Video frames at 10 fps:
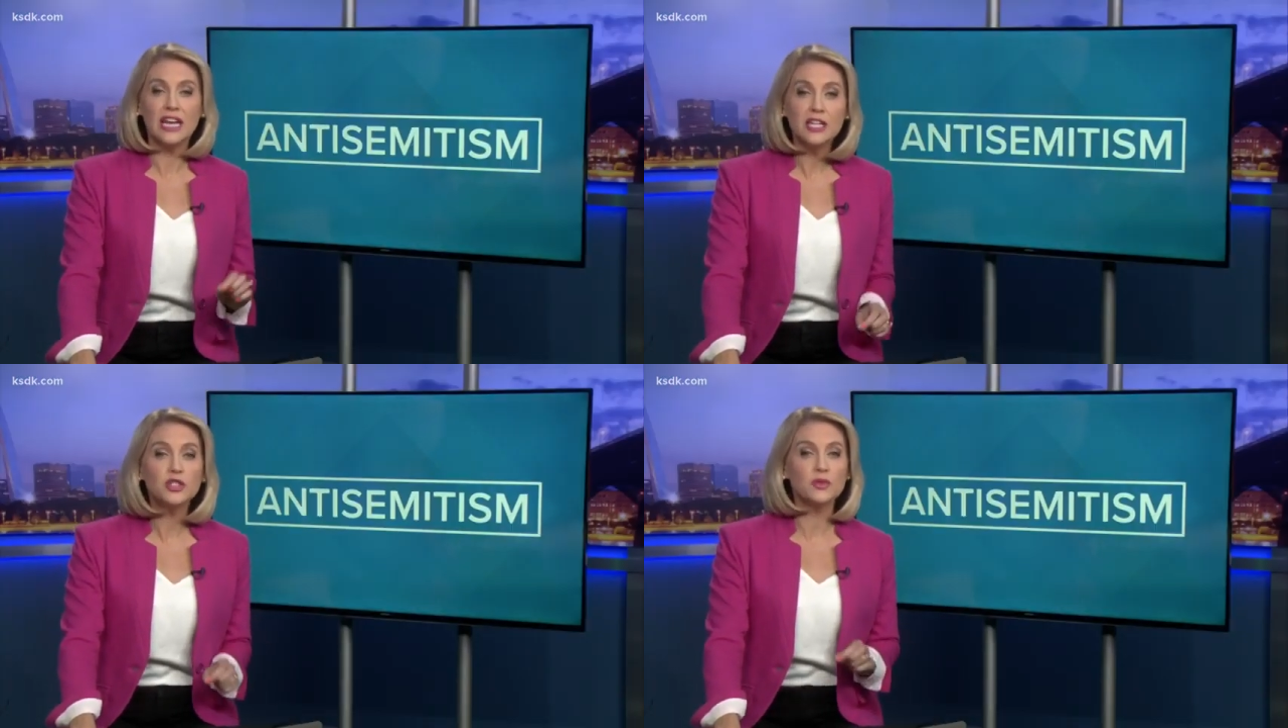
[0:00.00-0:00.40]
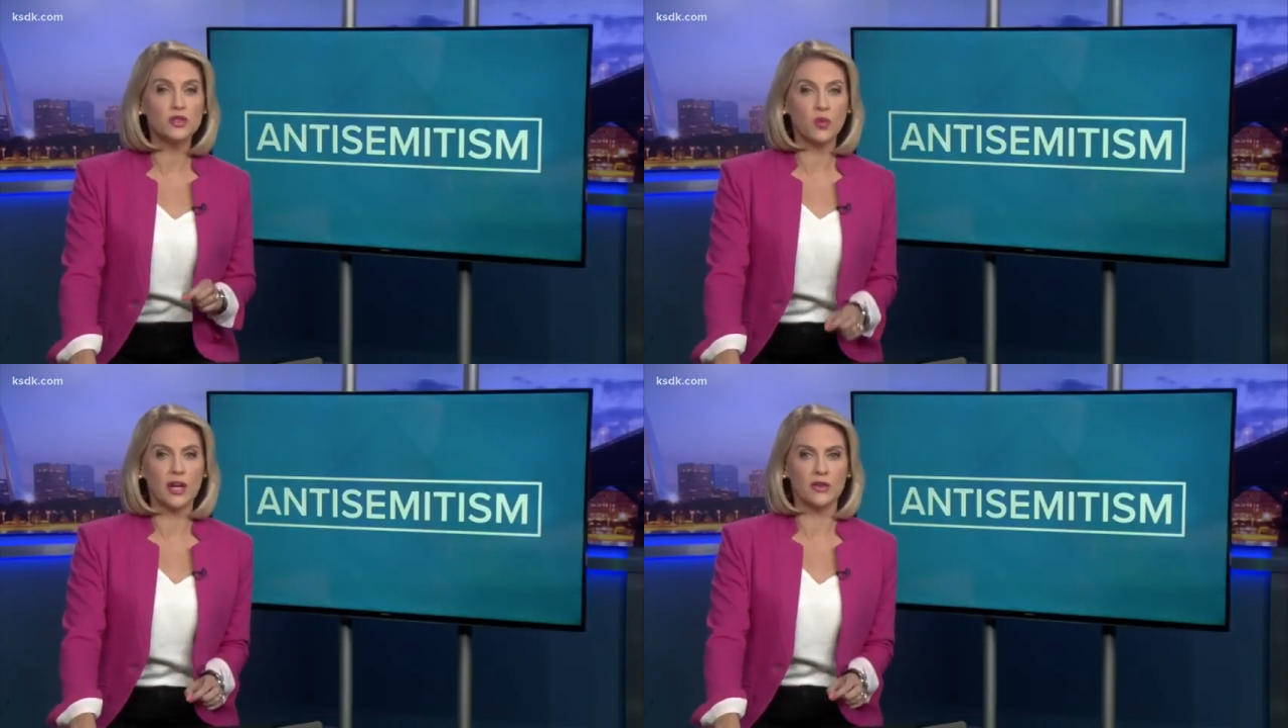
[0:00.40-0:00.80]

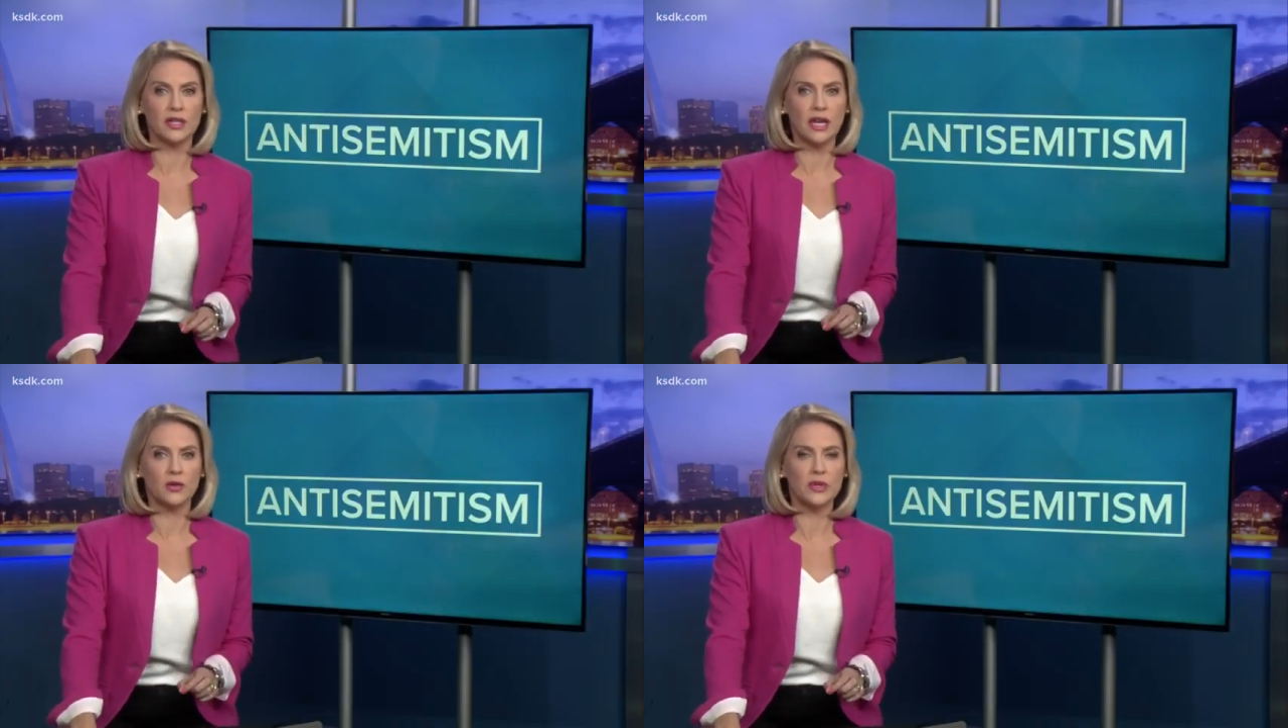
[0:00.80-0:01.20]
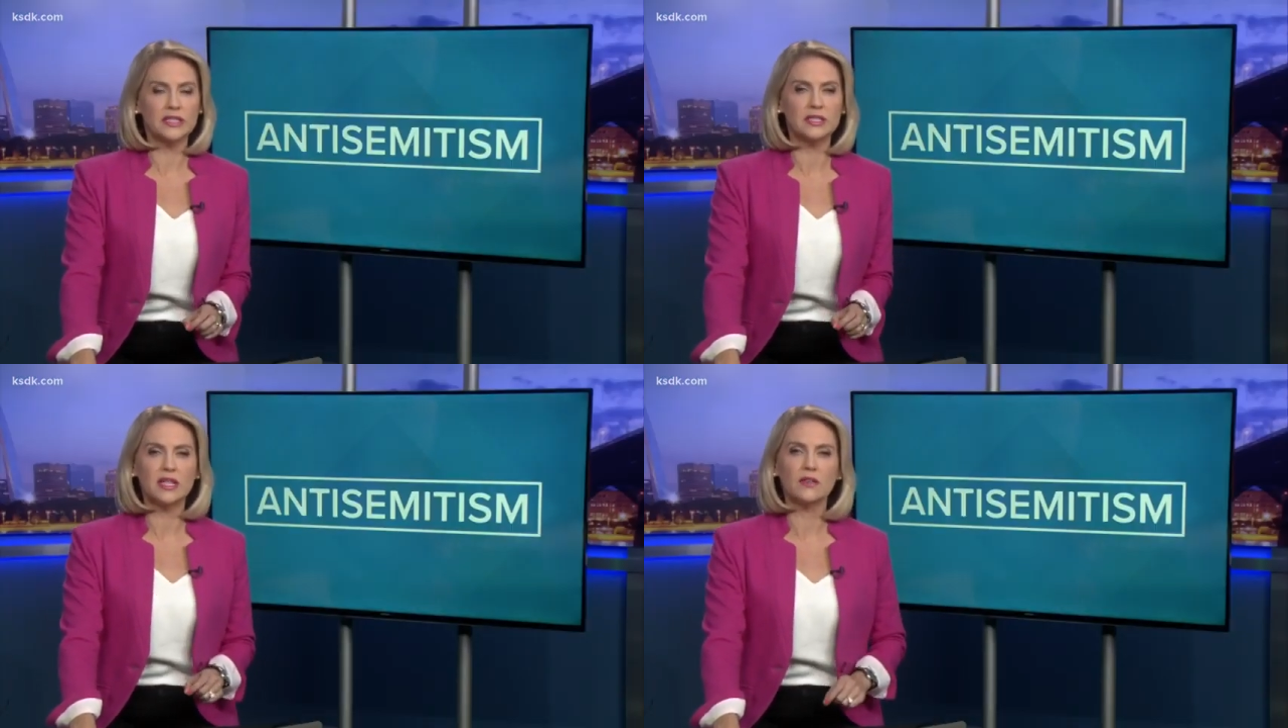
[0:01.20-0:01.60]
dangerous rhetoric at a
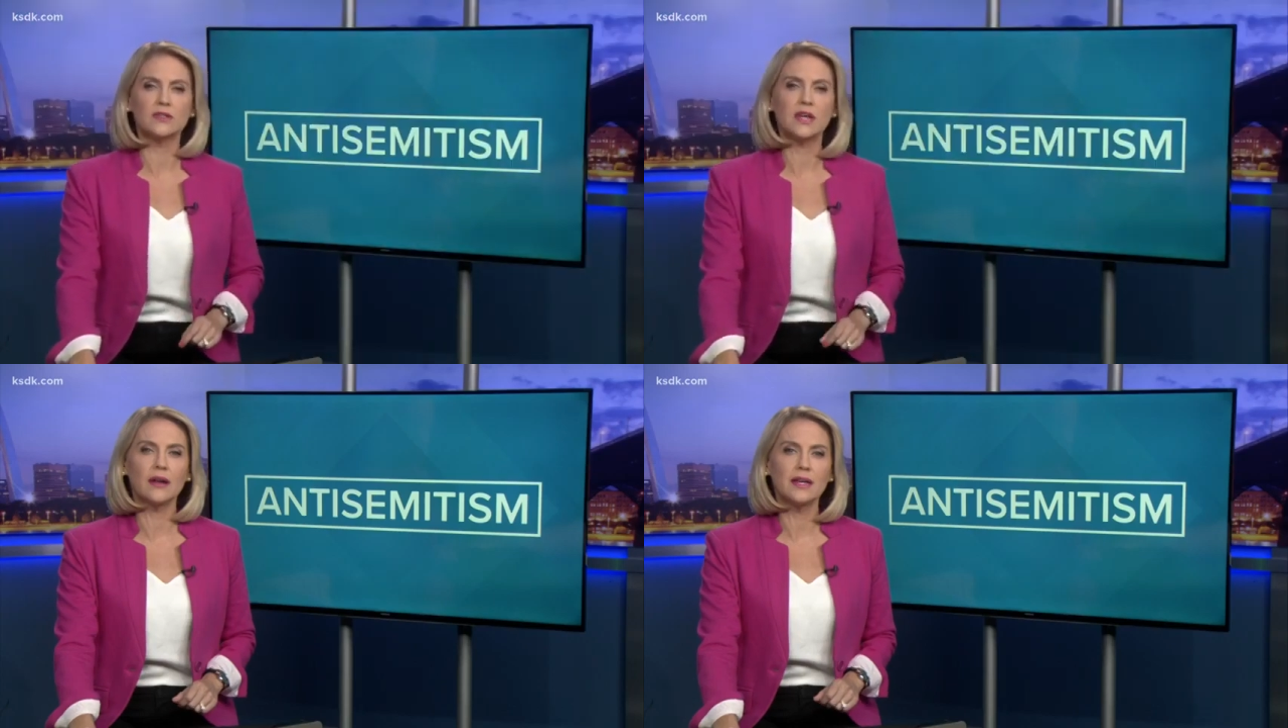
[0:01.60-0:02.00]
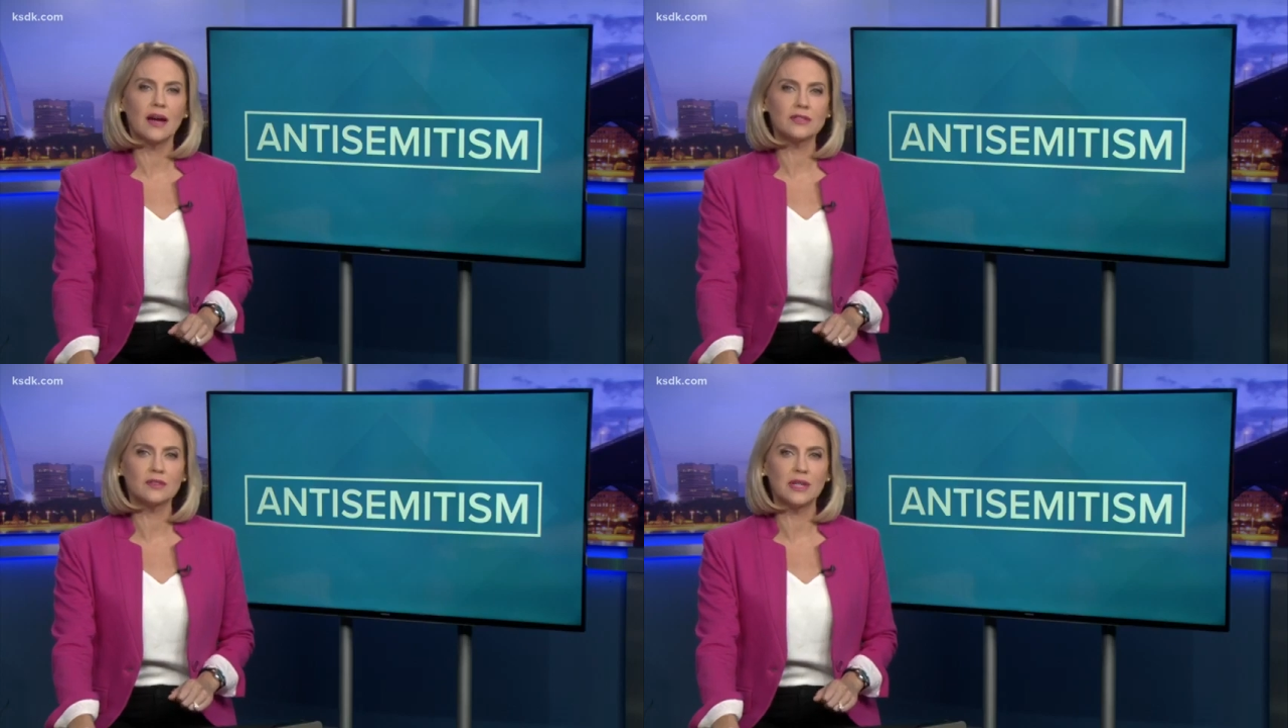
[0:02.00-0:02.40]
recent St. Louis County
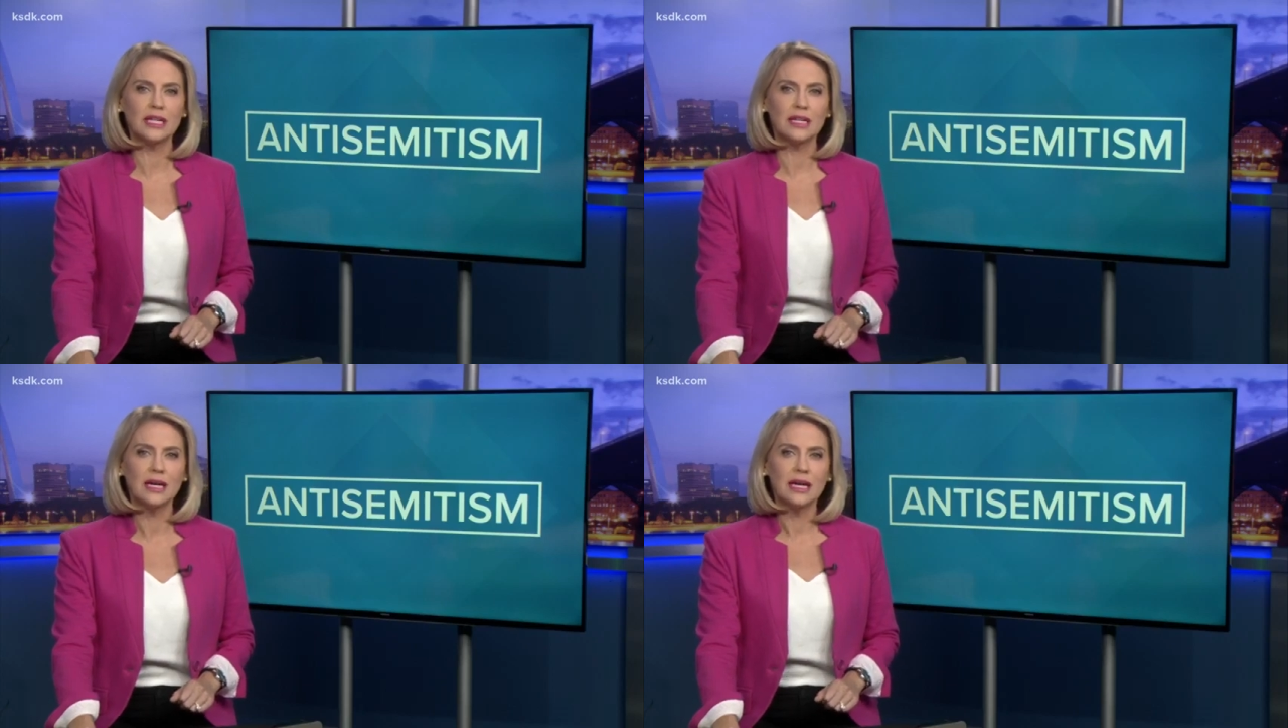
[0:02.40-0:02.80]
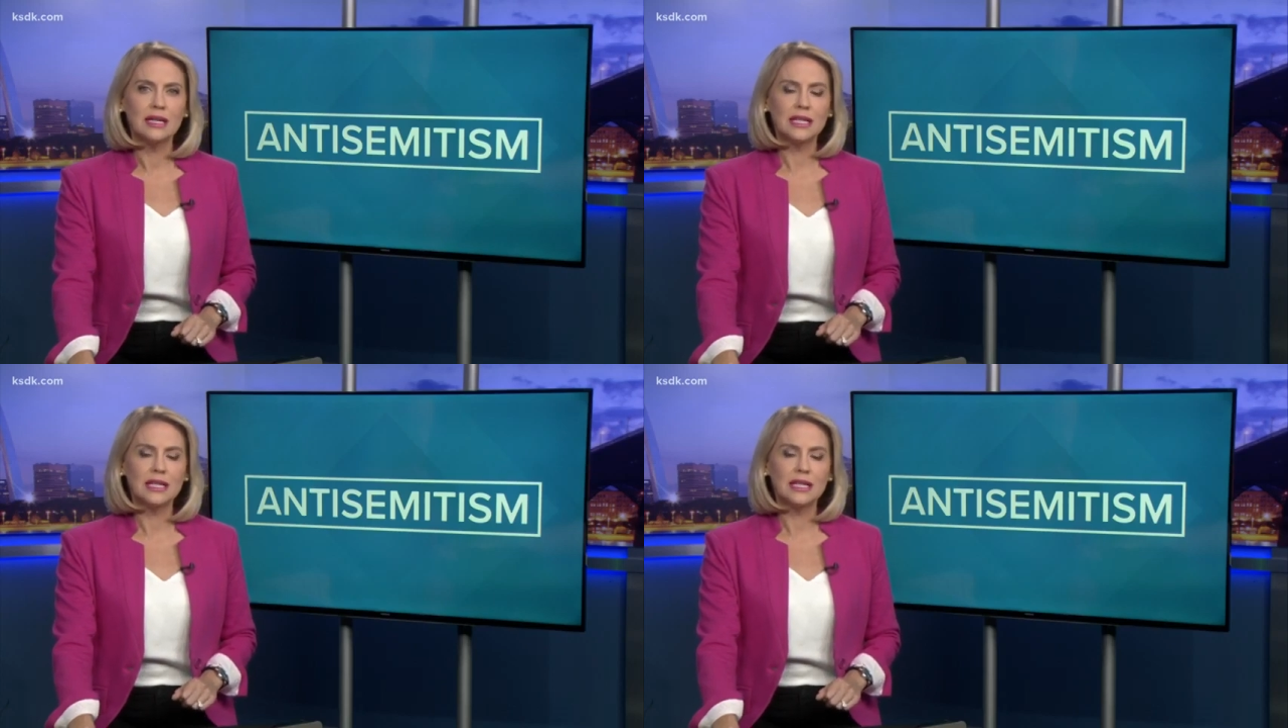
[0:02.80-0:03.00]
Council meeting.